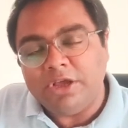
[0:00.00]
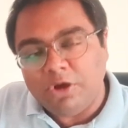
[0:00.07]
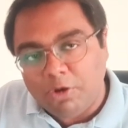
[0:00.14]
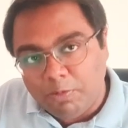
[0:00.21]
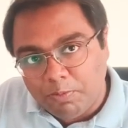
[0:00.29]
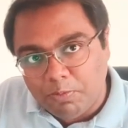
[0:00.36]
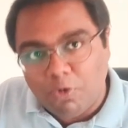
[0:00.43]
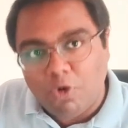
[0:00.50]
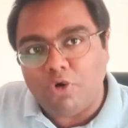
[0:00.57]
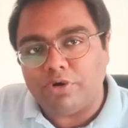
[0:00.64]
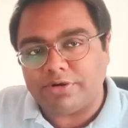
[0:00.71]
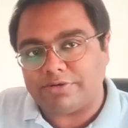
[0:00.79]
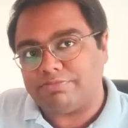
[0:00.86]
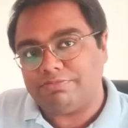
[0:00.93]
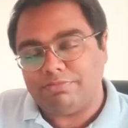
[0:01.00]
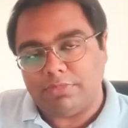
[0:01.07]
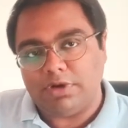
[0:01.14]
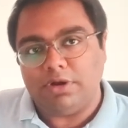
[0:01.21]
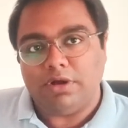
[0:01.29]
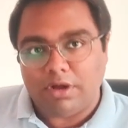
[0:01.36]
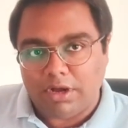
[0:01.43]
more
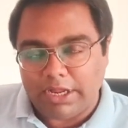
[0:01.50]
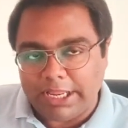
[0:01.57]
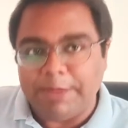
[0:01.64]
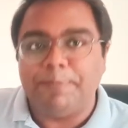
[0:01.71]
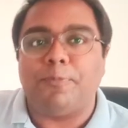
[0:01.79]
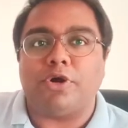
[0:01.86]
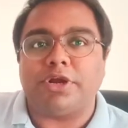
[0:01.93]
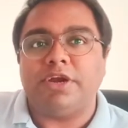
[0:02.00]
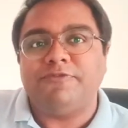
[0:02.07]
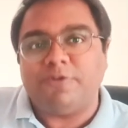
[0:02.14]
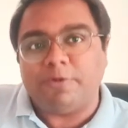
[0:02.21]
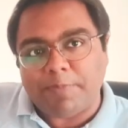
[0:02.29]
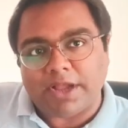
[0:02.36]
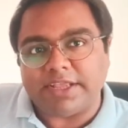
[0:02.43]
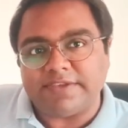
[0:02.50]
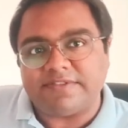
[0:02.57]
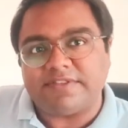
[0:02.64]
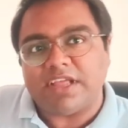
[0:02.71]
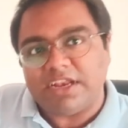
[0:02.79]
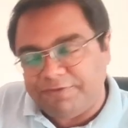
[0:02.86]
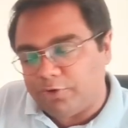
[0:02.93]
important for
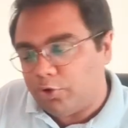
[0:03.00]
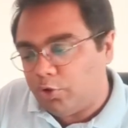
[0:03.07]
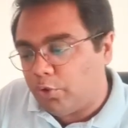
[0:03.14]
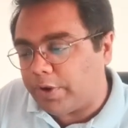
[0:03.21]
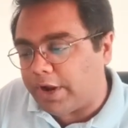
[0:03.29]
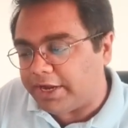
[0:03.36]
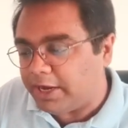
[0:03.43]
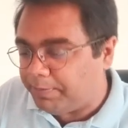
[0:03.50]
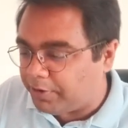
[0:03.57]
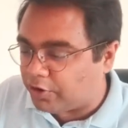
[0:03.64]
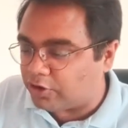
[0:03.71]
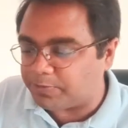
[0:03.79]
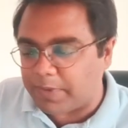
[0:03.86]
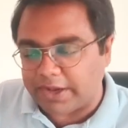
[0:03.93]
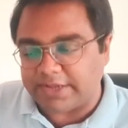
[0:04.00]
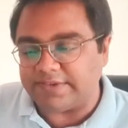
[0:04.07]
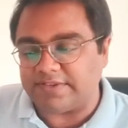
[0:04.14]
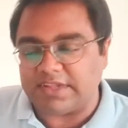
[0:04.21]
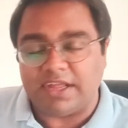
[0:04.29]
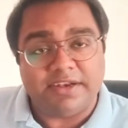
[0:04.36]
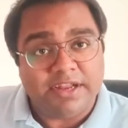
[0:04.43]
Pakistan if you look at it, because
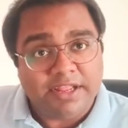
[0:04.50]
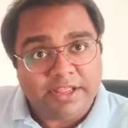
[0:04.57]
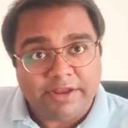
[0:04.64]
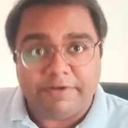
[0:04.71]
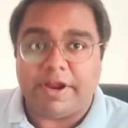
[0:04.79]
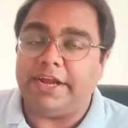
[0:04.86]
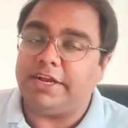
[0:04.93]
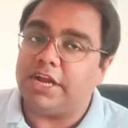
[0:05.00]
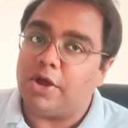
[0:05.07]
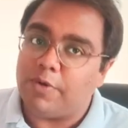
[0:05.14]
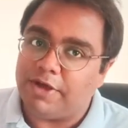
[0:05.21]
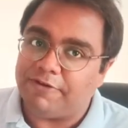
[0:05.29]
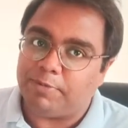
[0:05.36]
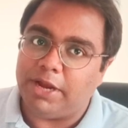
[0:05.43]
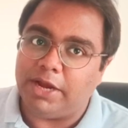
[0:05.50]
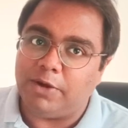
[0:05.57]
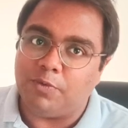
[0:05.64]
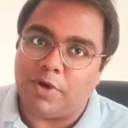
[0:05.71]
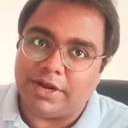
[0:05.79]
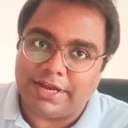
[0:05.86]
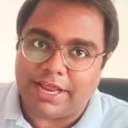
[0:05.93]
Pakistan right now have played
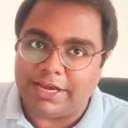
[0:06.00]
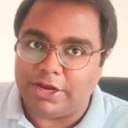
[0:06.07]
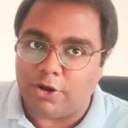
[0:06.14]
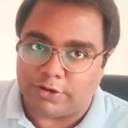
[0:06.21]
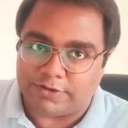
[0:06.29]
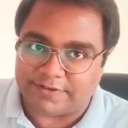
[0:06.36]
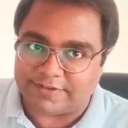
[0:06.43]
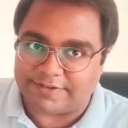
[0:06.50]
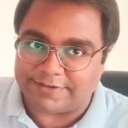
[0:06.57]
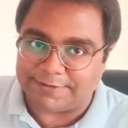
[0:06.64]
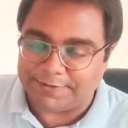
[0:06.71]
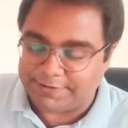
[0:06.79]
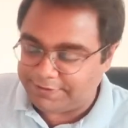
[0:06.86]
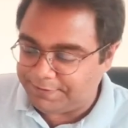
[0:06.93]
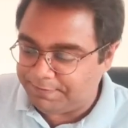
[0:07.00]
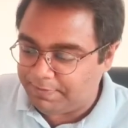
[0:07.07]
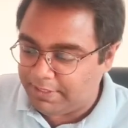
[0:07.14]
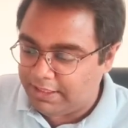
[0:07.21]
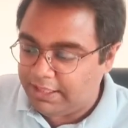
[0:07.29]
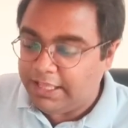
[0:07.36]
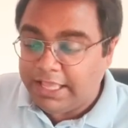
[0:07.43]
1 and lost.
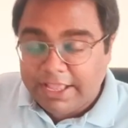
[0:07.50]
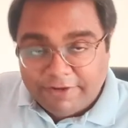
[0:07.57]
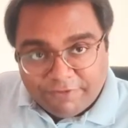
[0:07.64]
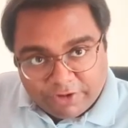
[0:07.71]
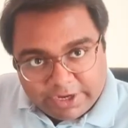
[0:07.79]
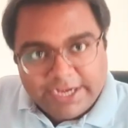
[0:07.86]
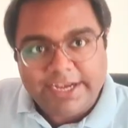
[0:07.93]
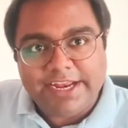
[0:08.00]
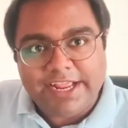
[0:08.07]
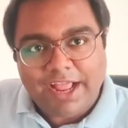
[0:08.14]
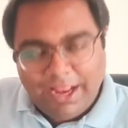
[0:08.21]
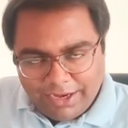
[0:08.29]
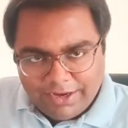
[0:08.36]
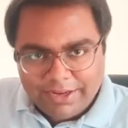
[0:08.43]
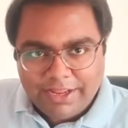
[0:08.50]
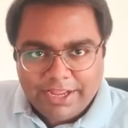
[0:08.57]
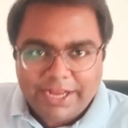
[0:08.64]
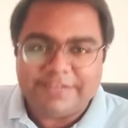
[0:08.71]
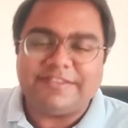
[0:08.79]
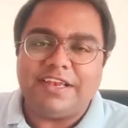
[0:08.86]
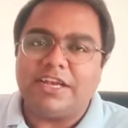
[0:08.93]
For India,
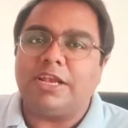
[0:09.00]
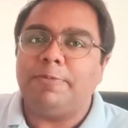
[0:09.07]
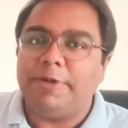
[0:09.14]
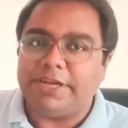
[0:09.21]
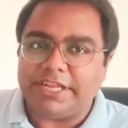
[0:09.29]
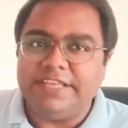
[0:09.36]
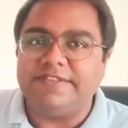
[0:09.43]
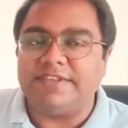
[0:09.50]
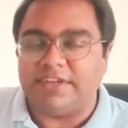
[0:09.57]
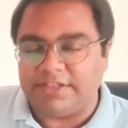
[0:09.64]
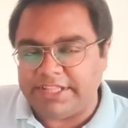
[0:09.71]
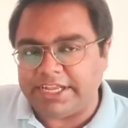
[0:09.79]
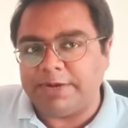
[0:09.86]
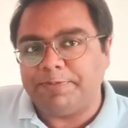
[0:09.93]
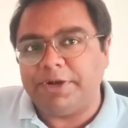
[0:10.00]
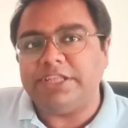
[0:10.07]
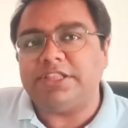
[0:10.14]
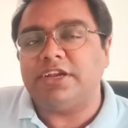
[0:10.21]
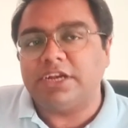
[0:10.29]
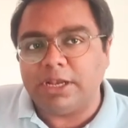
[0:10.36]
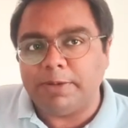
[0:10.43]
it's a little bit easier. They can breathe
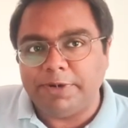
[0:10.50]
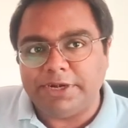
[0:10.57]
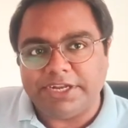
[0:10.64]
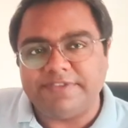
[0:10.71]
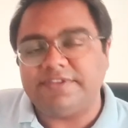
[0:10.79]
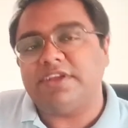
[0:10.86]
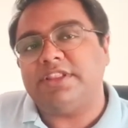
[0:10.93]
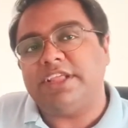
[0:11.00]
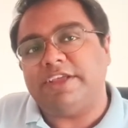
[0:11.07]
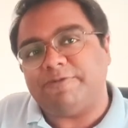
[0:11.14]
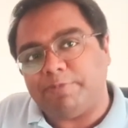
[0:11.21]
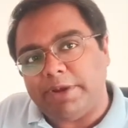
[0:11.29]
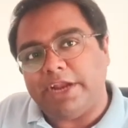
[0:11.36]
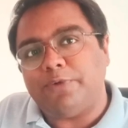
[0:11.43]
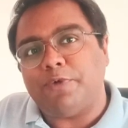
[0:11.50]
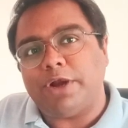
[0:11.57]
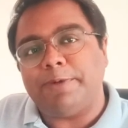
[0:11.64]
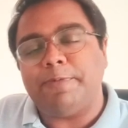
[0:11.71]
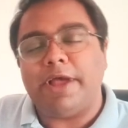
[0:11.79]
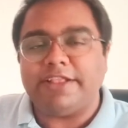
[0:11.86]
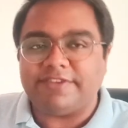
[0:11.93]
a little bit easier. They have played 1
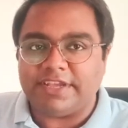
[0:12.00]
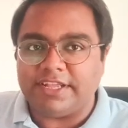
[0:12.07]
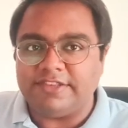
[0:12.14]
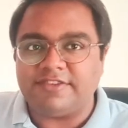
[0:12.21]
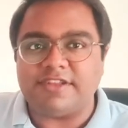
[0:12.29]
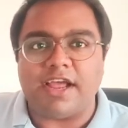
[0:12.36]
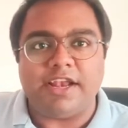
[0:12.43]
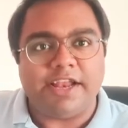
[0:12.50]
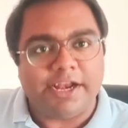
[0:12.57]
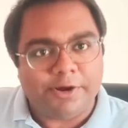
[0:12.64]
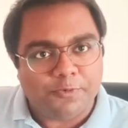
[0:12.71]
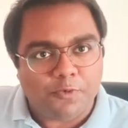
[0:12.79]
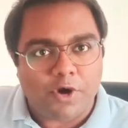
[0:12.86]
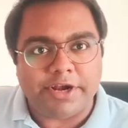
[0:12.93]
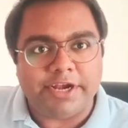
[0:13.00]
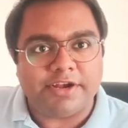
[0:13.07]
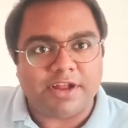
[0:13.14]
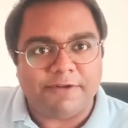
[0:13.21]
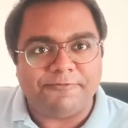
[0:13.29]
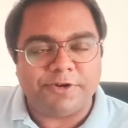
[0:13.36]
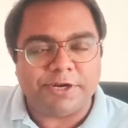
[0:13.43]
match against Ireland, won it
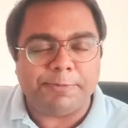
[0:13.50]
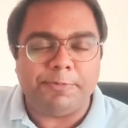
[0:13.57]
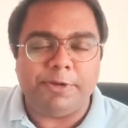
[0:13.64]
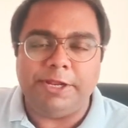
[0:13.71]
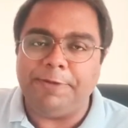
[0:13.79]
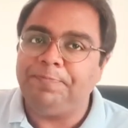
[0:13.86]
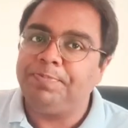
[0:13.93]
comfortably.